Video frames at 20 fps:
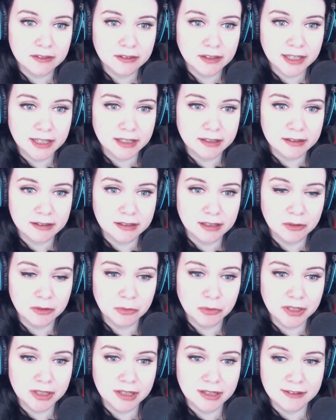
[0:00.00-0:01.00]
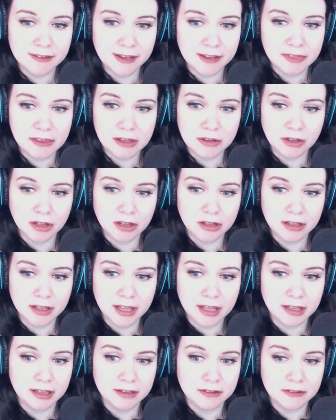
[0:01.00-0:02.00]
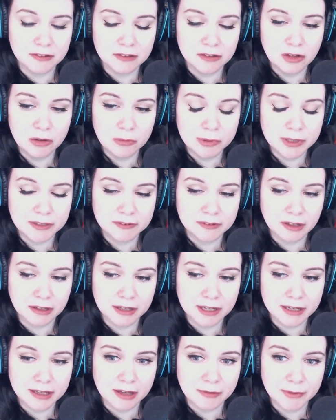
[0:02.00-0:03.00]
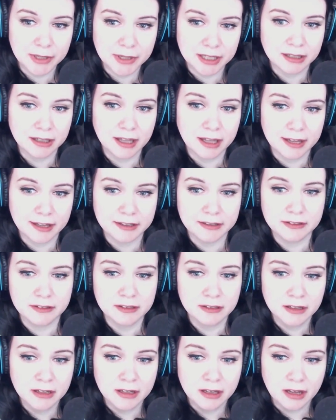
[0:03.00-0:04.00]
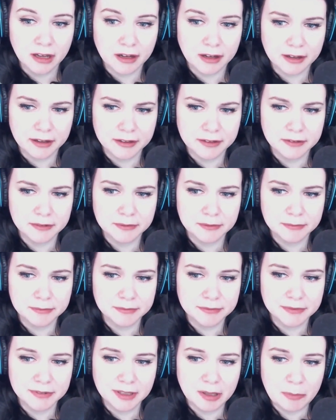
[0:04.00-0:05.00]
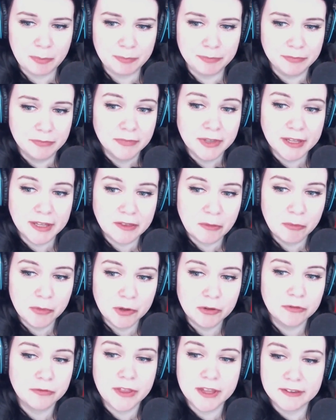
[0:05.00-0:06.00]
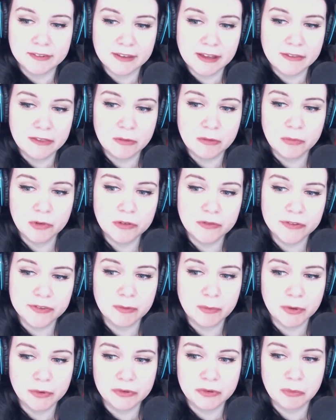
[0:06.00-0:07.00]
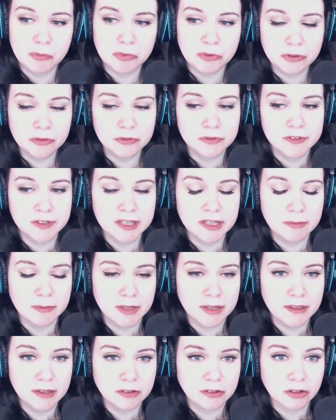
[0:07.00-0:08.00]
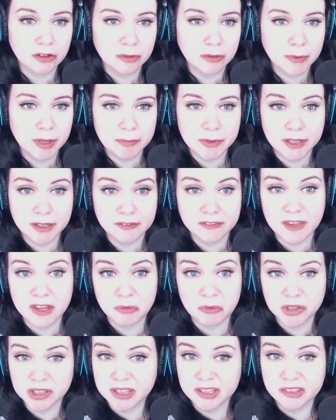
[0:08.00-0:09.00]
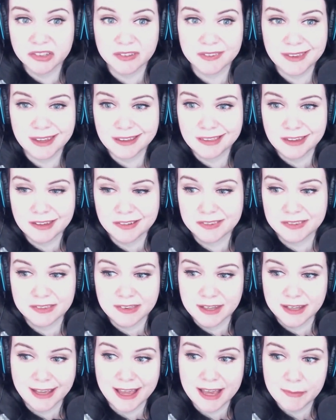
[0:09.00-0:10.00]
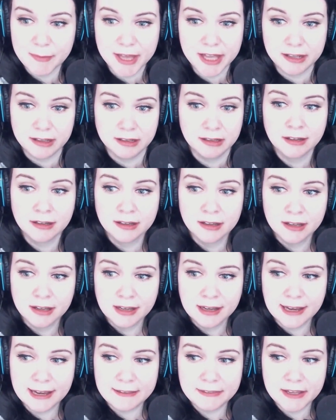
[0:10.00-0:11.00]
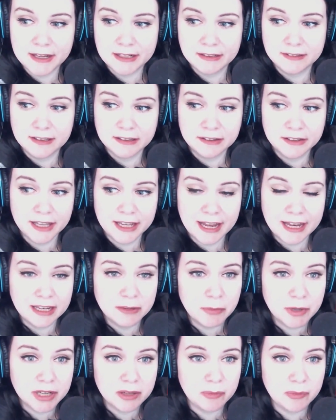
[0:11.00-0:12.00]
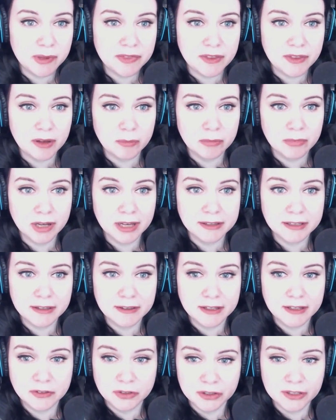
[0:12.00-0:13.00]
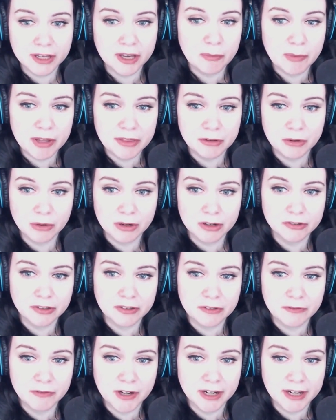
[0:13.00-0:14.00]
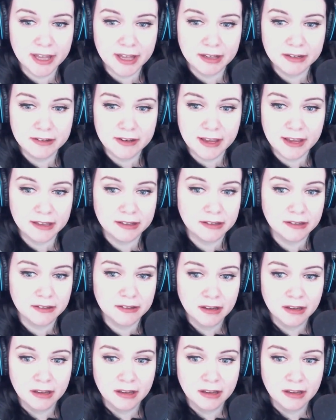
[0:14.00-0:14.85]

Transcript: Like it, it really didn't take that long, and nobody saw that coming. And uh, like the move, they said the move is the most improved team in the tournament because they really just they they, they came in and they didn't let anybody beat them, and then they took out Method Orange at the very end, and